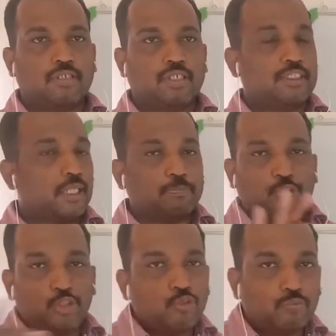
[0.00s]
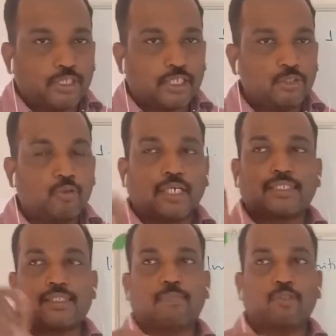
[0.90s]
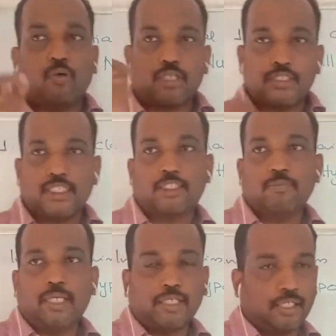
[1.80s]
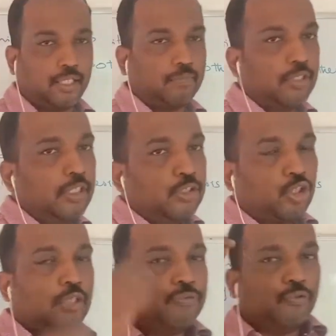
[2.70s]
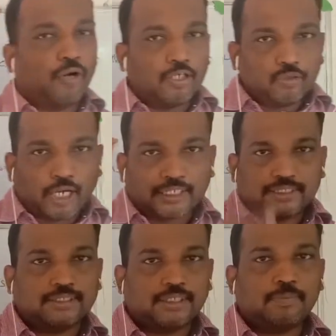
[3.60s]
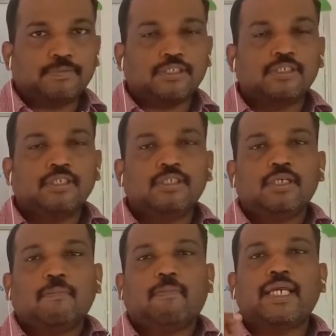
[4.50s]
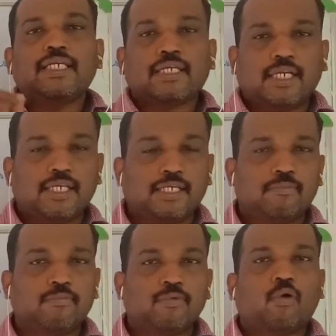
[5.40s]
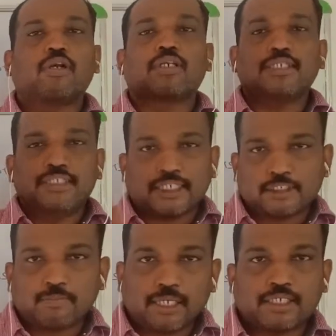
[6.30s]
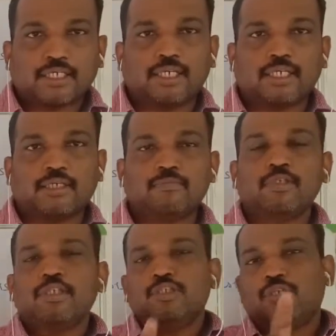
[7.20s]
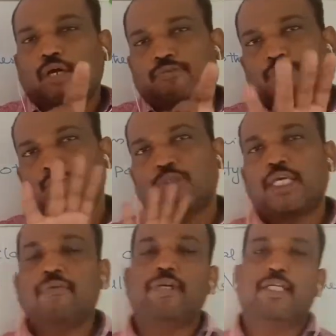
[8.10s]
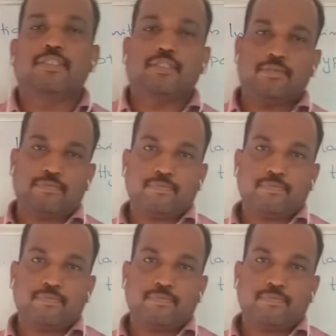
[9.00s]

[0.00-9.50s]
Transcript: It's up to you whether you accept or reject my claim. So if you want to accept my claim or reject my claim, you have to show the evidence.